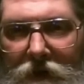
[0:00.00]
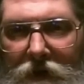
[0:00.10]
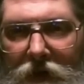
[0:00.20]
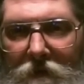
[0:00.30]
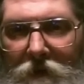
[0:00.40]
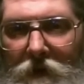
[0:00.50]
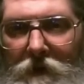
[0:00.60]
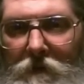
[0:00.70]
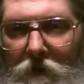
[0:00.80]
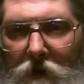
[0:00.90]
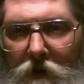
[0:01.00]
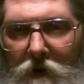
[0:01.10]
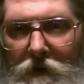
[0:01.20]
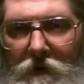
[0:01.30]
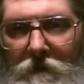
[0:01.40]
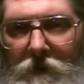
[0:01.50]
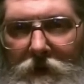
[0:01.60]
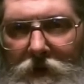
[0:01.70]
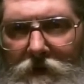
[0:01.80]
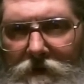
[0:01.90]
That even though you've heard them
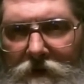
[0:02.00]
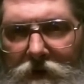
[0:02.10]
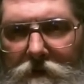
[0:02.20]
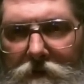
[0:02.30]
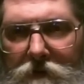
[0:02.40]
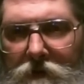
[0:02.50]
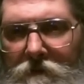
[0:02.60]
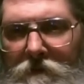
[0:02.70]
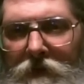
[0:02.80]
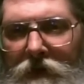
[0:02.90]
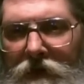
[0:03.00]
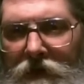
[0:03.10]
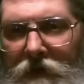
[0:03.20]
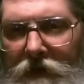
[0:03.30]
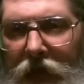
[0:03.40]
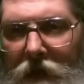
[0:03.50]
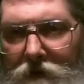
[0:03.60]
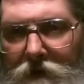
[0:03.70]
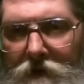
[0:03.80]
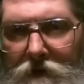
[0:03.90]
or used them
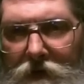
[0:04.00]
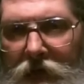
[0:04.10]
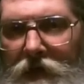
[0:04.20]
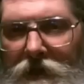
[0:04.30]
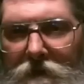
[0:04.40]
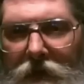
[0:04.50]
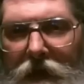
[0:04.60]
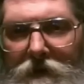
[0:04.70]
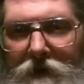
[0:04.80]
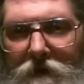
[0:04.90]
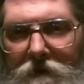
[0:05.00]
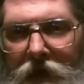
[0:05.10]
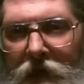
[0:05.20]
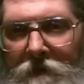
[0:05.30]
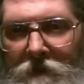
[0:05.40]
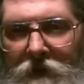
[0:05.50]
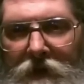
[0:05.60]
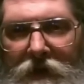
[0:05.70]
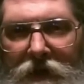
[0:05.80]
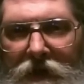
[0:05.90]
thousands or tens of thousands of times,
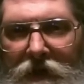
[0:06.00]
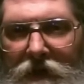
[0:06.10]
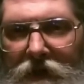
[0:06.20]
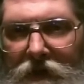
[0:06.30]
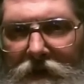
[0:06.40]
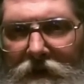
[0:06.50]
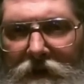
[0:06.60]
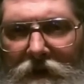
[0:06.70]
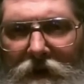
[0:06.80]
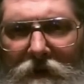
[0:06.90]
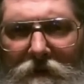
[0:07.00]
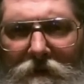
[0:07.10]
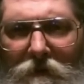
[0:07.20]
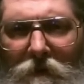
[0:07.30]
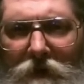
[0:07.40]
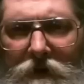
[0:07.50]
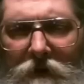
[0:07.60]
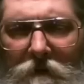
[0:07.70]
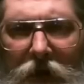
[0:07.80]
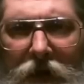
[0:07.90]
that once
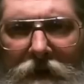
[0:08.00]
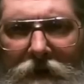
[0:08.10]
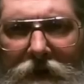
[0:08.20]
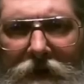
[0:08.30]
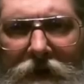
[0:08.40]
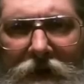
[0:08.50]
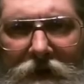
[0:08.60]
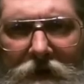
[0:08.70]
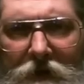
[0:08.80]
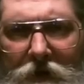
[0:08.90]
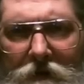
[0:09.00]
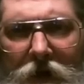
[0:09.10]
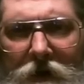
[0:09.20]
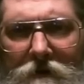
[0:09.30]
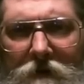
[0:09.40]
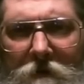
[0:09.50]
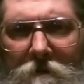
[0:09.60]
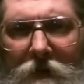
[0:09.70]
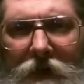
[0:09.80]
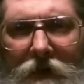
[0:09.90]
in a while it just strikes you
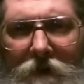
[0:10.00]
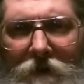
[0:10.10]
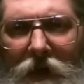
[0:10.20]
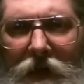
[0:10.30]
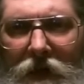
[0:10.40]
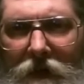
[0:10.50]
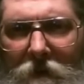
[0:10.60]
completely funny.